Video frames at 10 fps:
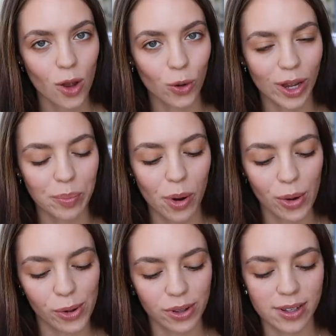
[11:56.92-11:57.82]
Quick
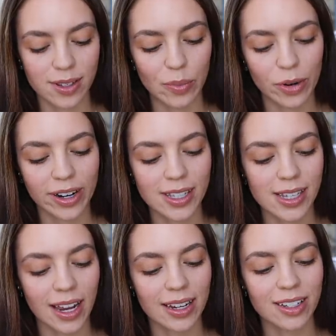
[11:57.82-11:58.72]
poll, is it more
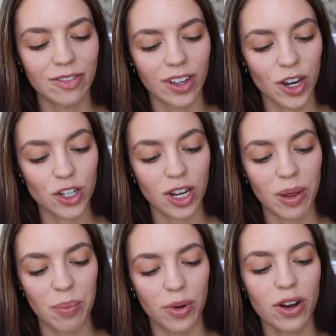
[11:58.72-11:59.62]
exciting to finish
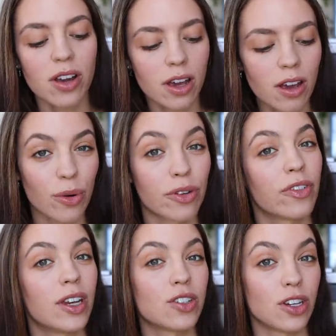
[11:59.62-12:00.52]
a book or
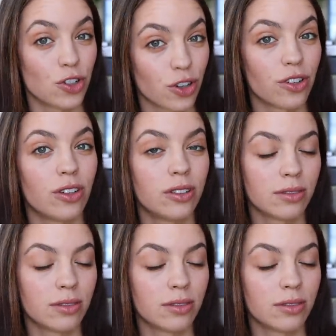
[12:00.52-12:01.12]
finish a journal?